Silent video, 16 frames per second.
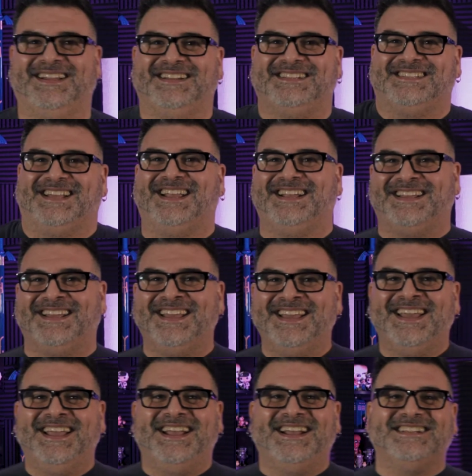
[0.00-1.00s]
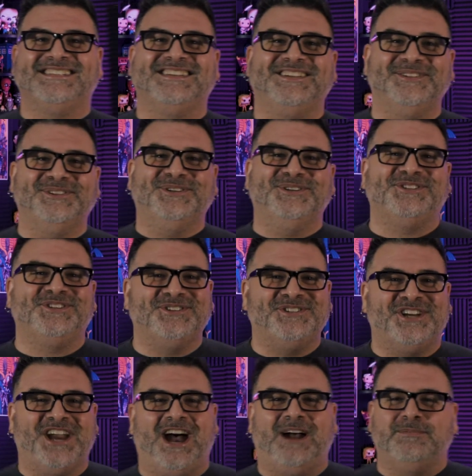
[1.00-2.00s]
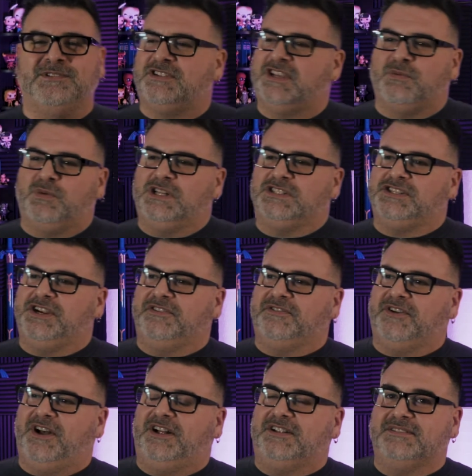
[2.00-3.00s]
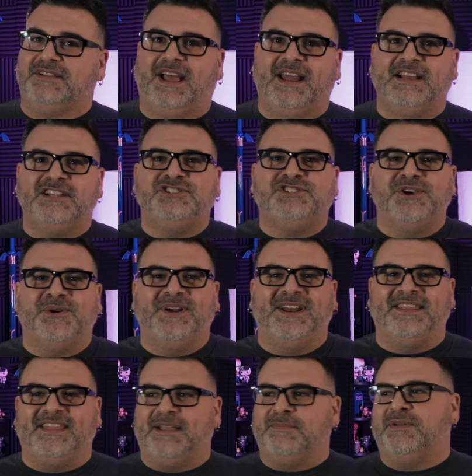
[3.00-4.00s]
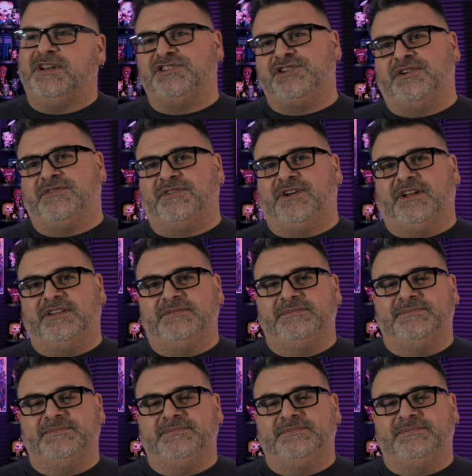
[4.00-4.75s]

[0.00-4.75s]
It's like you lose your job and it's like, well, it's your fault. I didn't do anything, but it's your fault.